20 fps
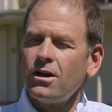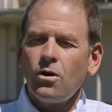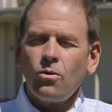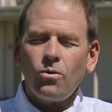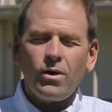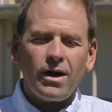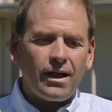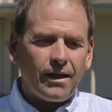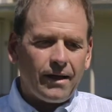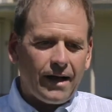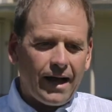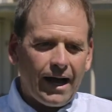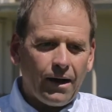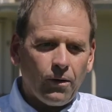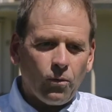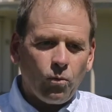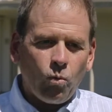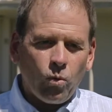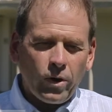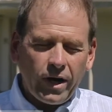Well,
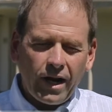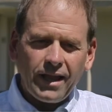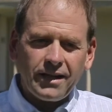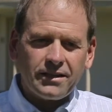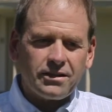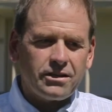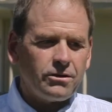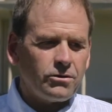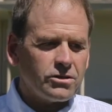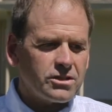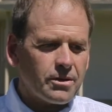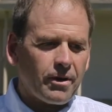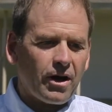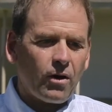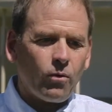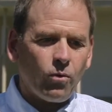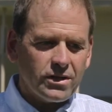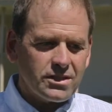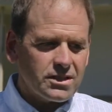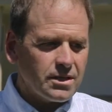what I like to do is
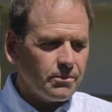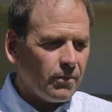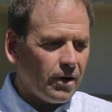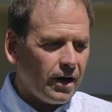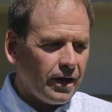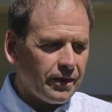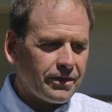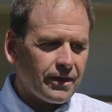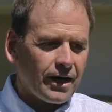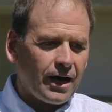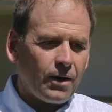about once a month,